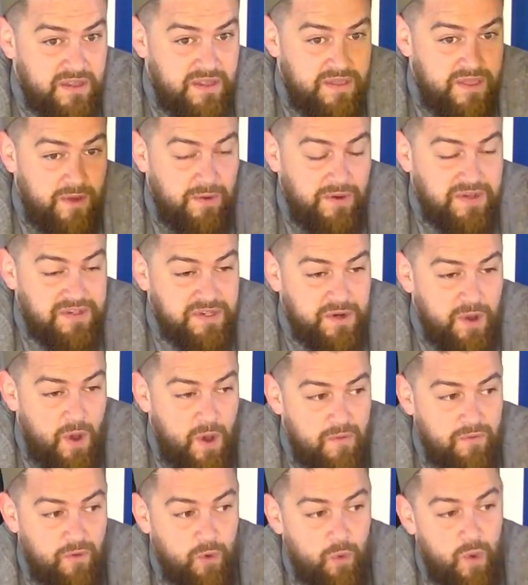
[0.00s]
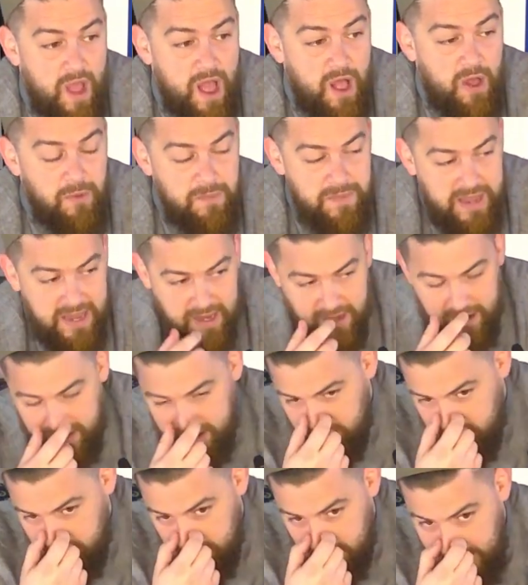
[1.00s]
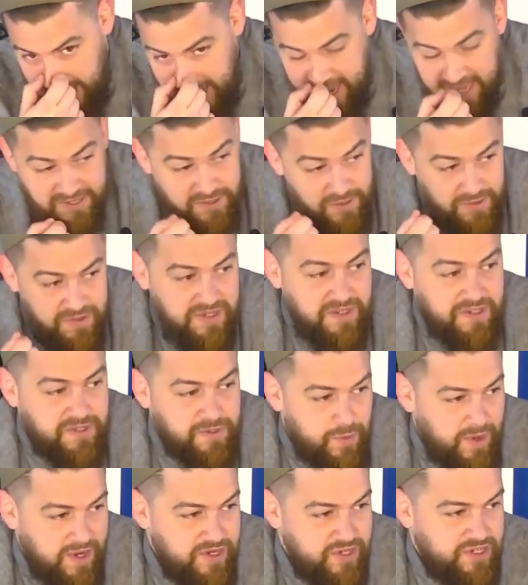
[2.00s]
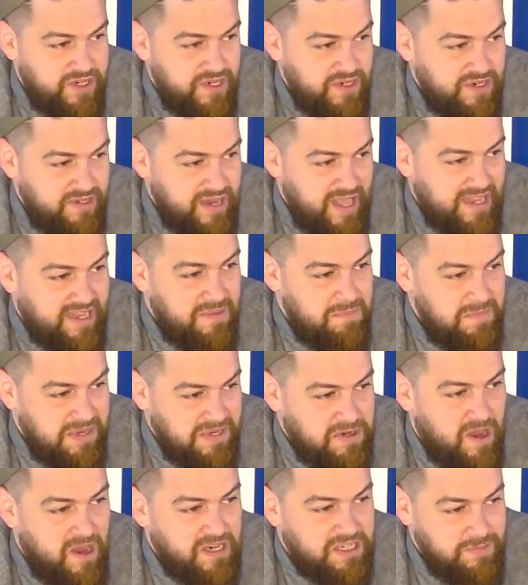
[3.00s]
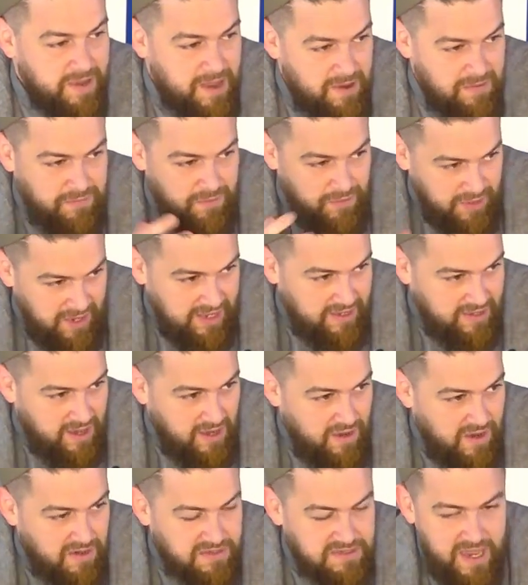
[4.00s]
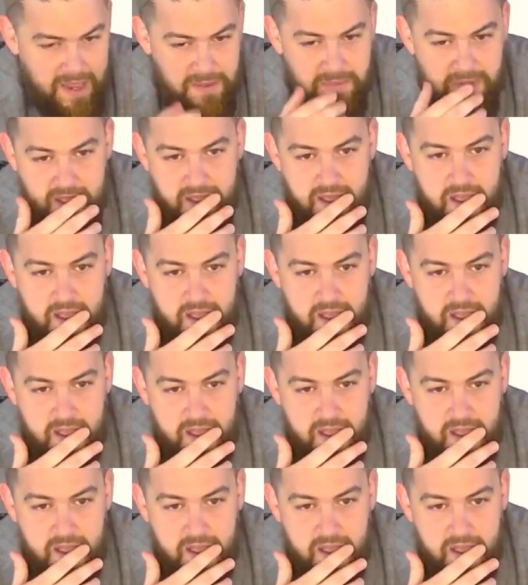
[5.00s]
an overwhelming answer to this question that can be talked about for like a long time.